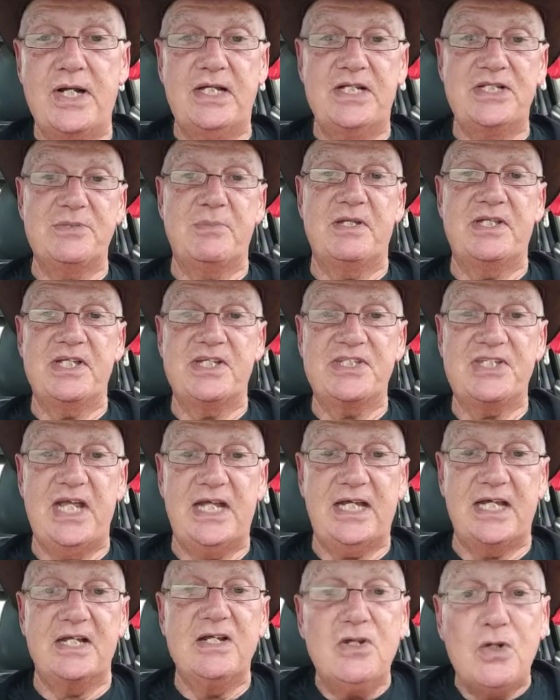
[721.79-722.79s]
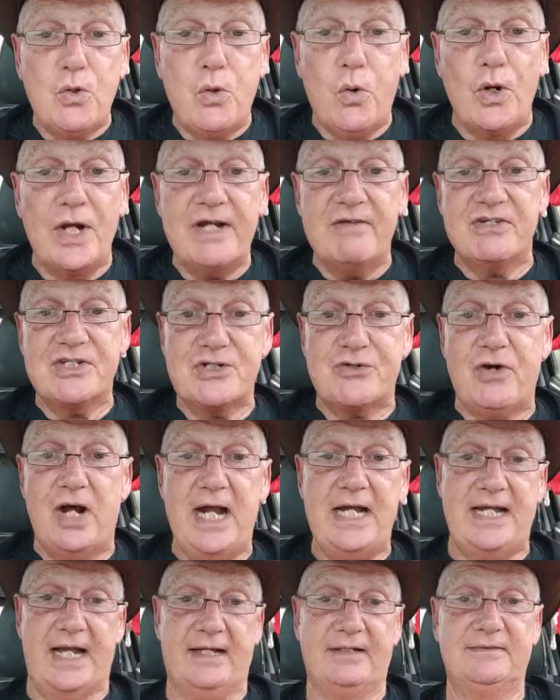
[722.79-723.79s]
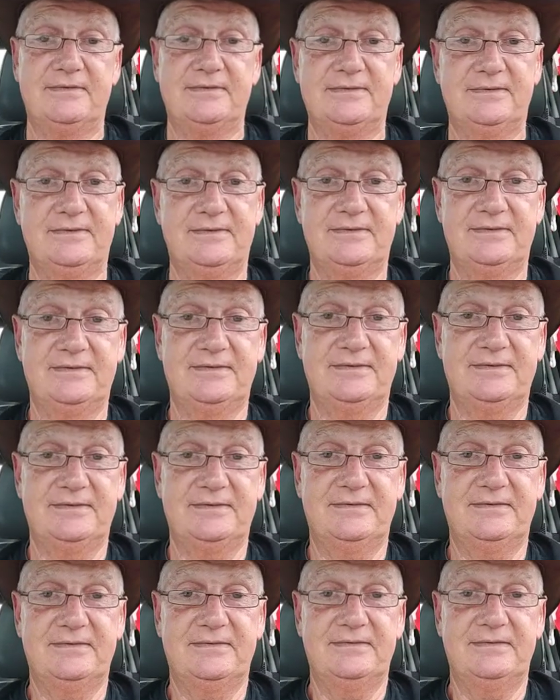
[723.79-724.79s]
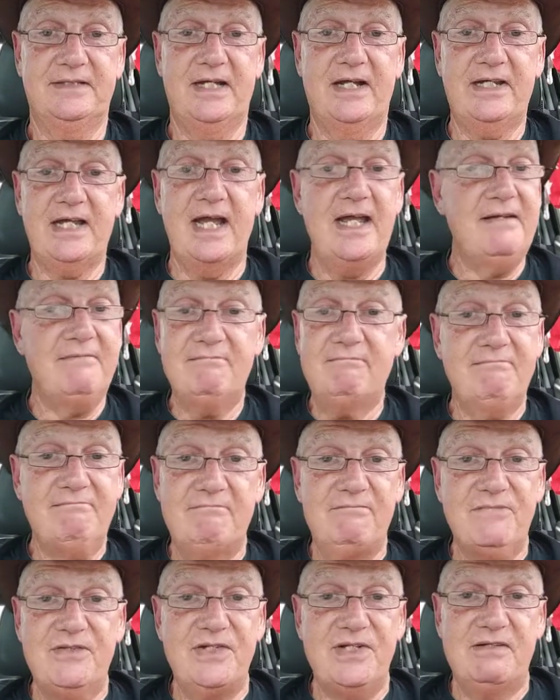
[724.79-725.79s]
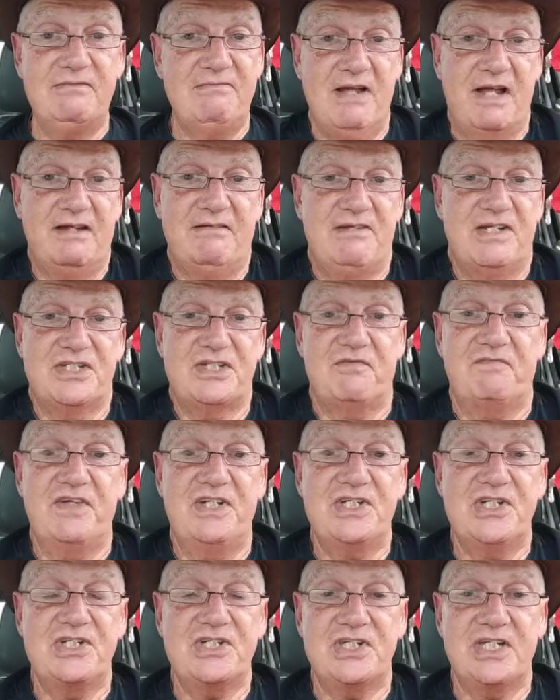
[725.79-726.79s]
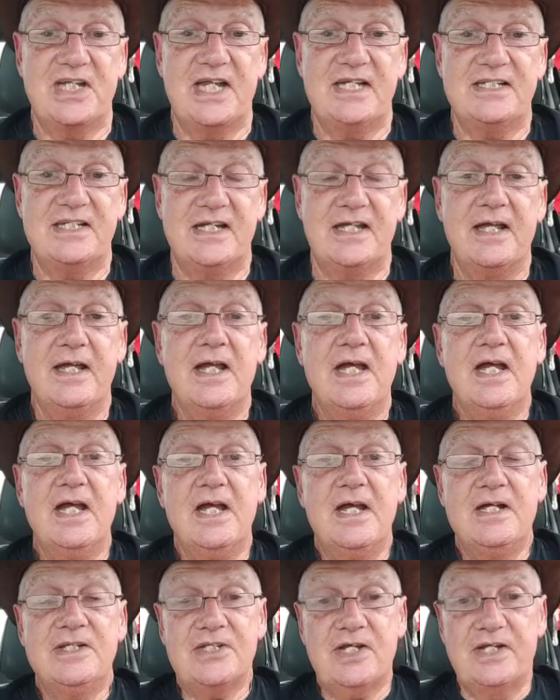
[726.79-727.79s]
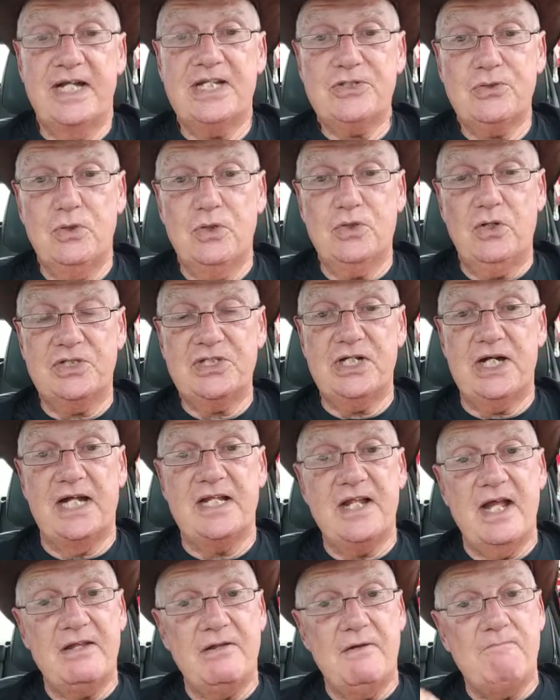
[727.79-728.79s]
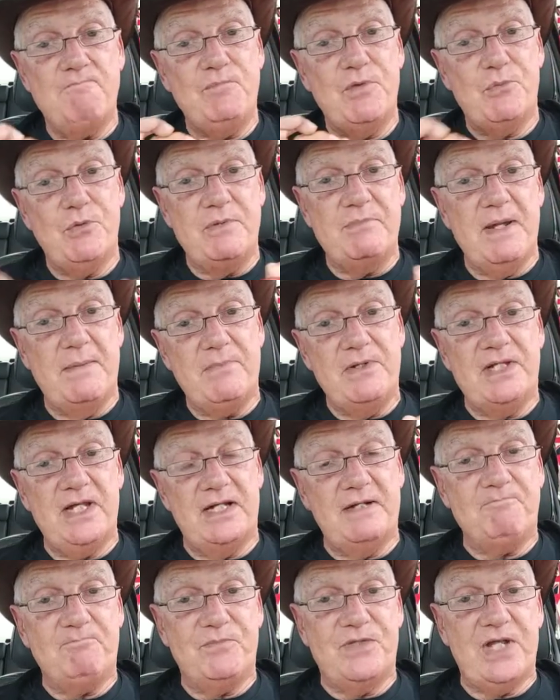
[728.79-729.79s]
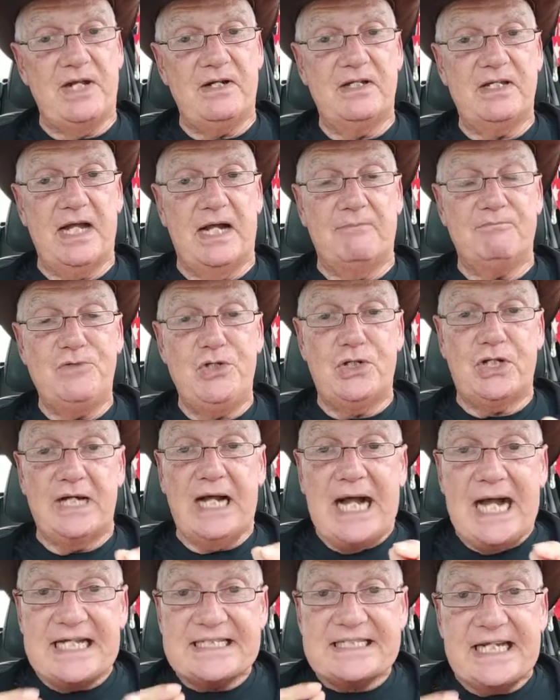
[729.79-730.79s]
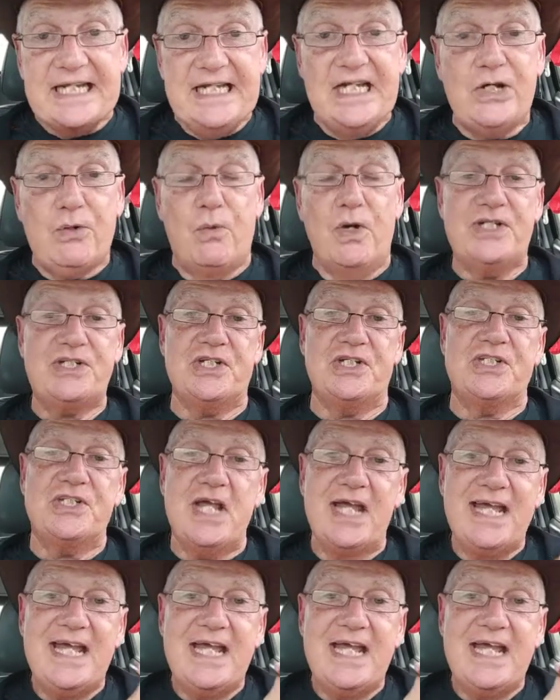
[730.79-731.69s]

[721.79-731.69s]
Elizabeth II, Queen of Australia. Okay? It's a fictitious entity. So that's all I got today. Now, remember that you can ask any questions.